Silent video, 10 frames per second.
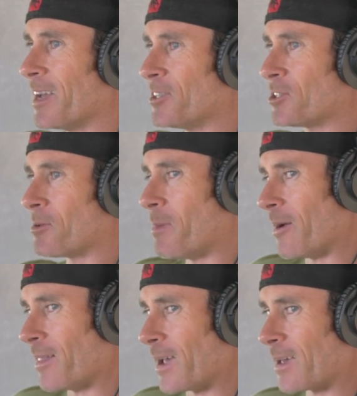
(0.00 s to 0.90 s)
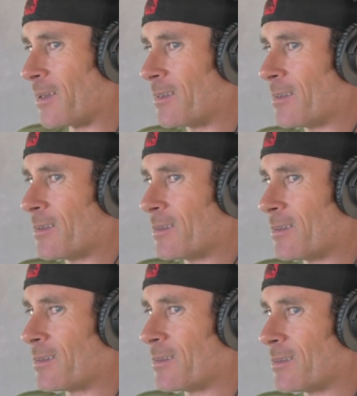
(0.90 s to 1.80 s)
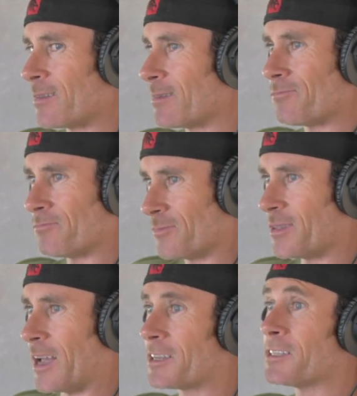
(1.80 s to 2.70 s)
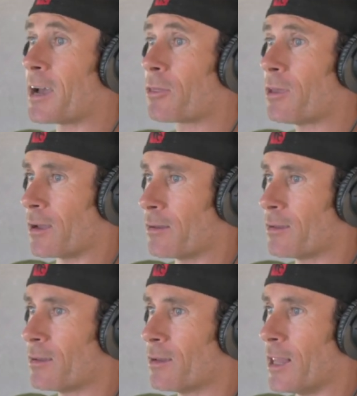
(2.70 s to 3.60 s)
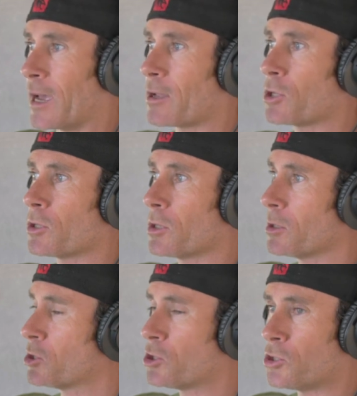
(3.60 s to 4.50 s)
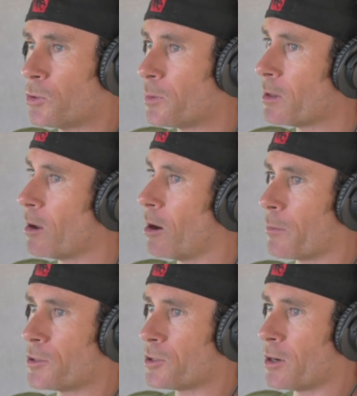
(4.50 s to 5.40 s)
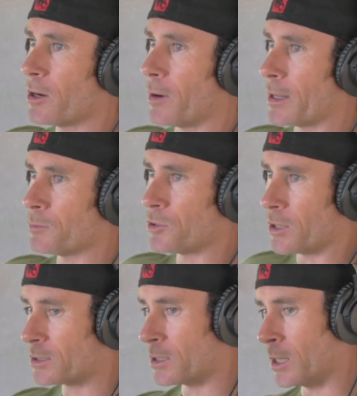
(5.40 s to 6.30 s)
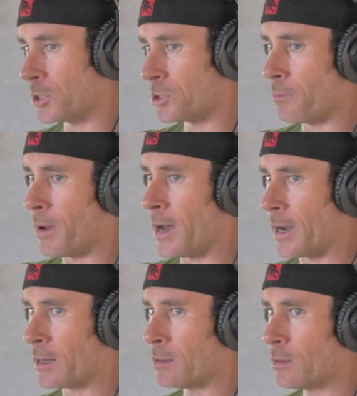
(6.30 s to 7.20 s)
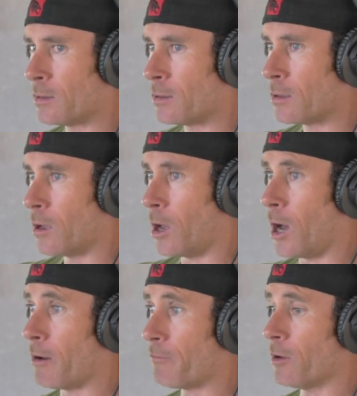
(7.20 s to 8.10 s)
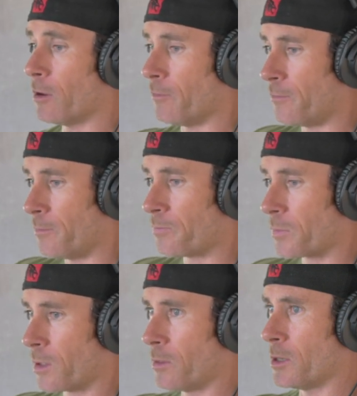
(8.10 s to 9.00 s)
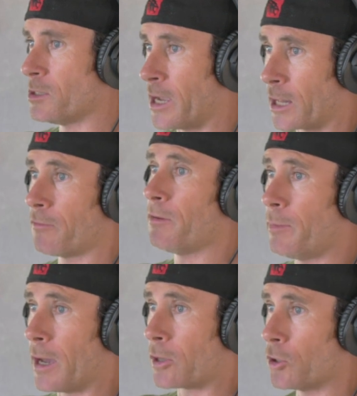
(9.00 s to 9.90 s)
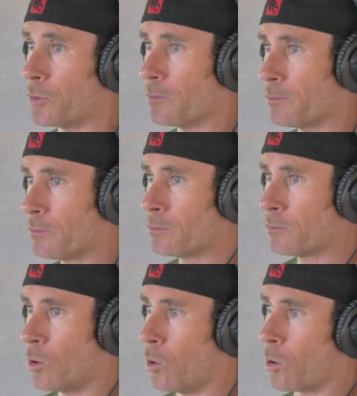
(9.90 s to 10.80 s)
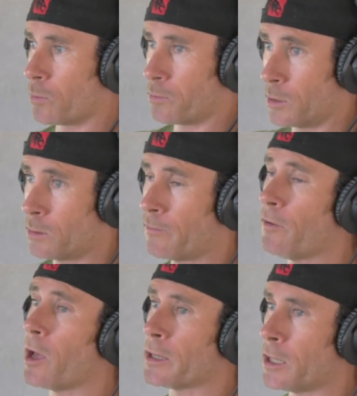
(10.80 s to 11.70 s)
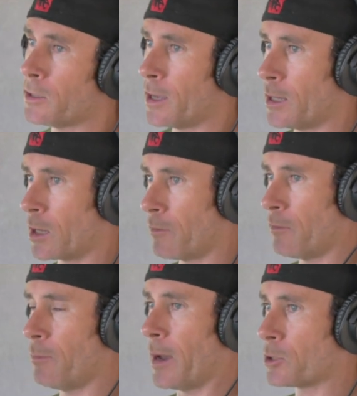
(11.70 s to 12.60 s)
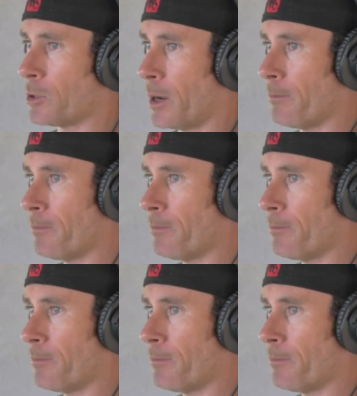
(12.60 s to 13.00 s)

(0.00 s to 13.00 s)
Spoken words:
It's just about like that exact thing, like stupid, arbitrary, random tricks to get your mind off of this negative feedback loop. Or falling into that negative feedback trap.